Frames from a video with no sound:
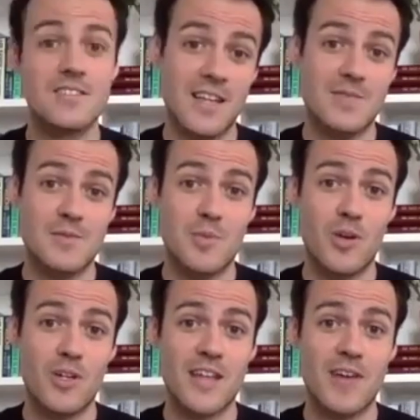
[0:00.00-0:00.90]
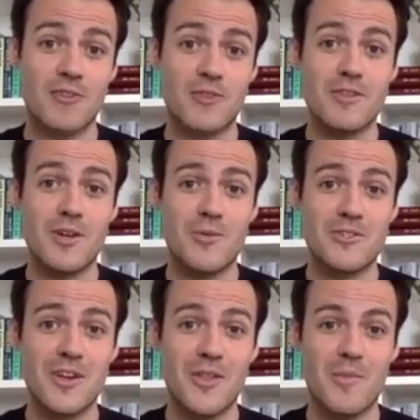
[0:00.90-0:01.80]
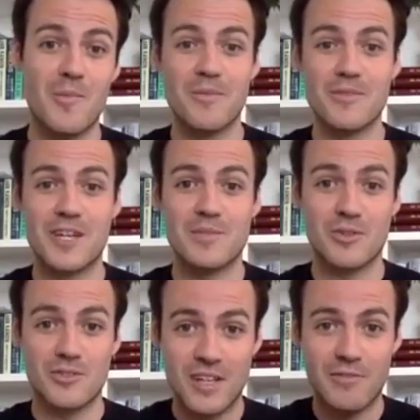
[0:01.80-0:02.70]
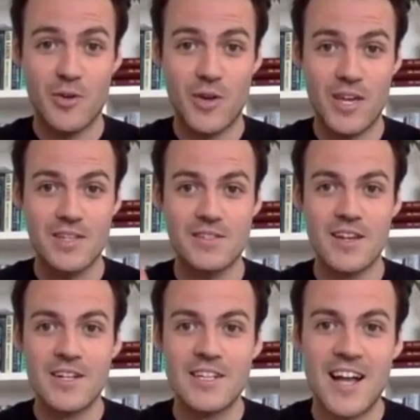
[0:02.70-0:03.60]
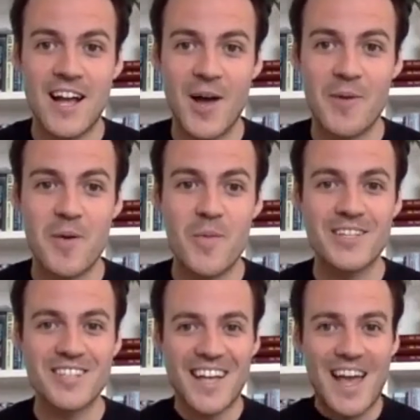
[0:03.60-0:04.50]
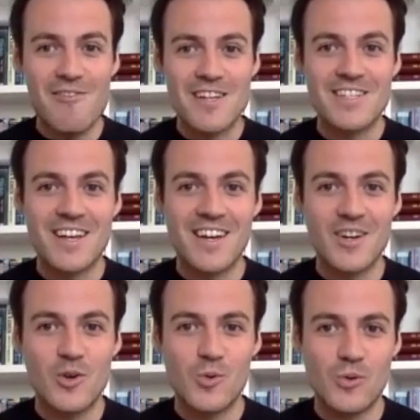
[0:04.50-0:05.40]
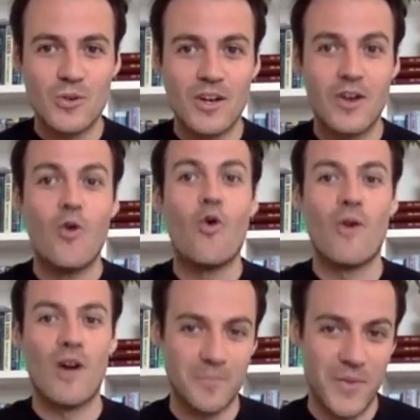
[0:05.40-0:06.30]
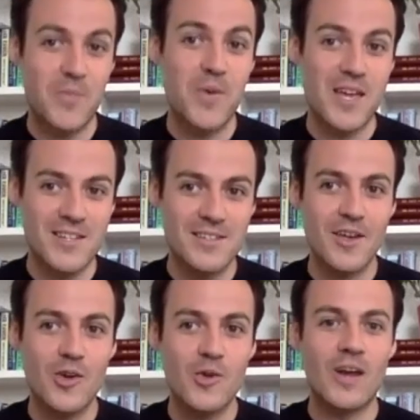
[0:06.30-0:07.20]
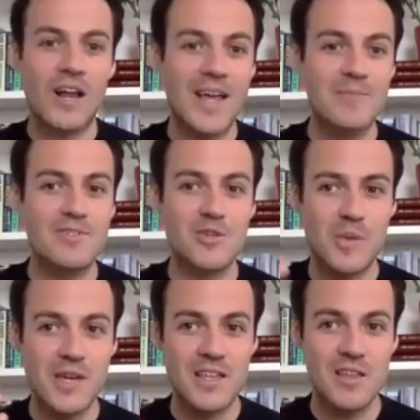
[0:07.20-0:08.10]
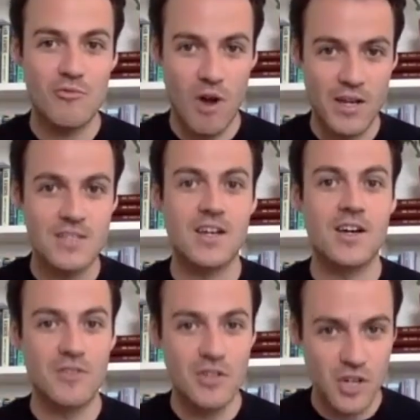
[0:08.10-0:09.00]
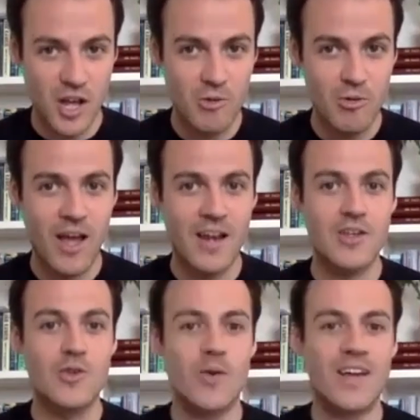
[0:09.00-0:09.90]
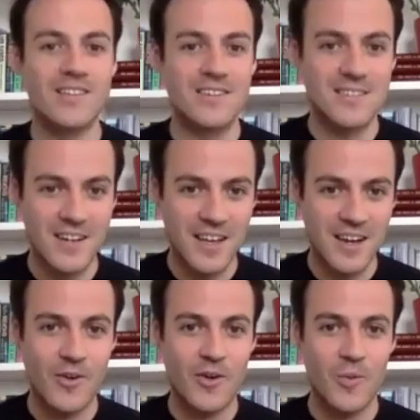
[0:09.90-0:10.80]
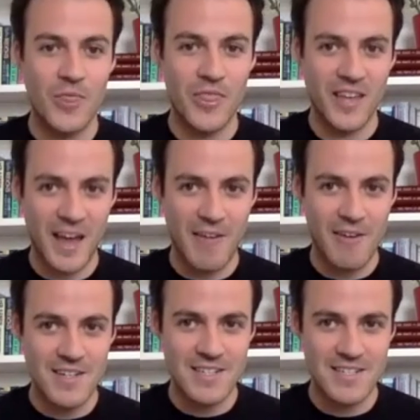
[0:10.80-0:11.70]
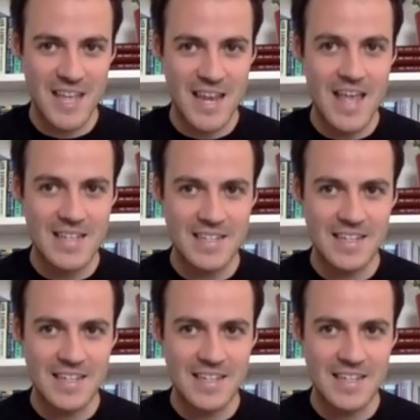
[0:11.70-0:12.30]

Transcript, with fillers: some spoilers now, so if you don't want to know them, chatterboxes, cover your ears. Um, but a character called Laura appears, who claims to be the writer of the show and who has a dialogue with the characters in it.